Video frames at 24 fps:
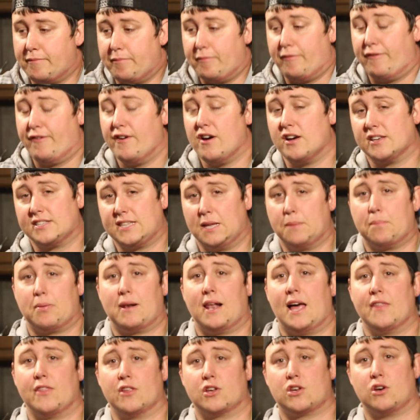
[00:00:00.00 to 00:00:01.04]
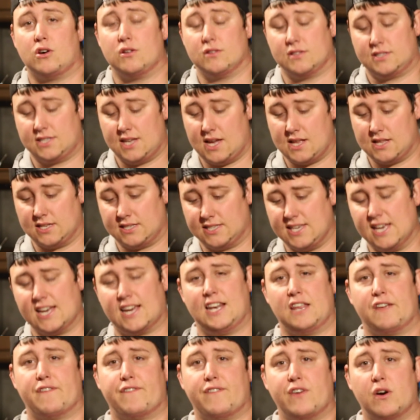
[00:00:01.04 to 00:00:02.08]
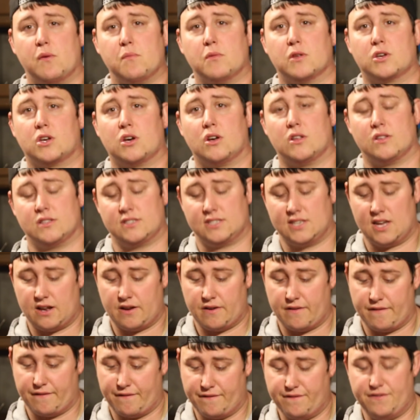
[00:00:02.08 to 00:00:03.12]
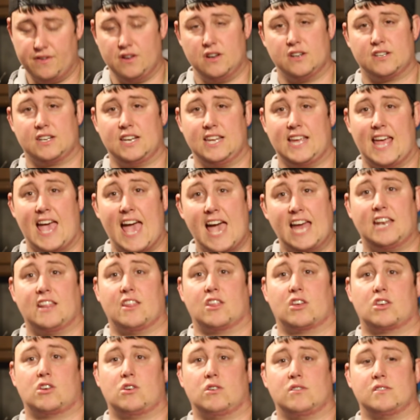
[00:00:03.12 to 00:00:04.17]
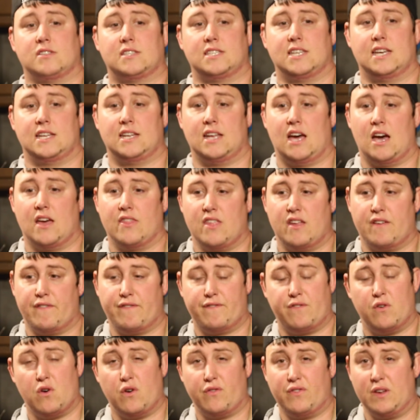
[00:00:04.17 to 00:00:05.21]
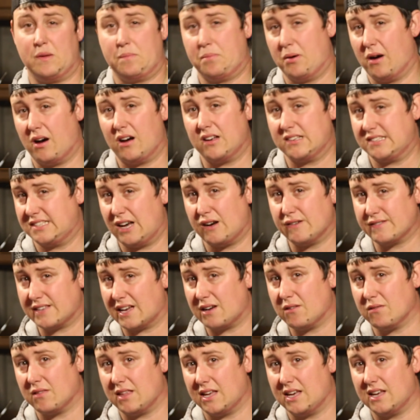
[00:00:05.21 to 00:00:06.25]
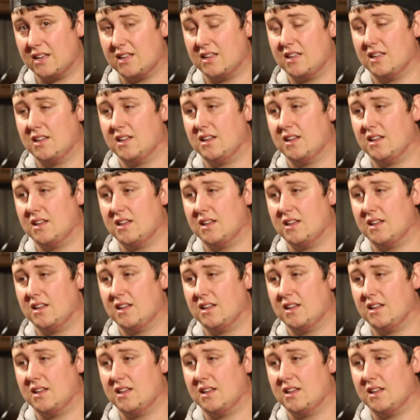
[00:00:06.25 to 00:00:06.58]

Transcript: firstly plan the content, secondly film the content, thirdly edit the content, and then fourthly put ourselves out there.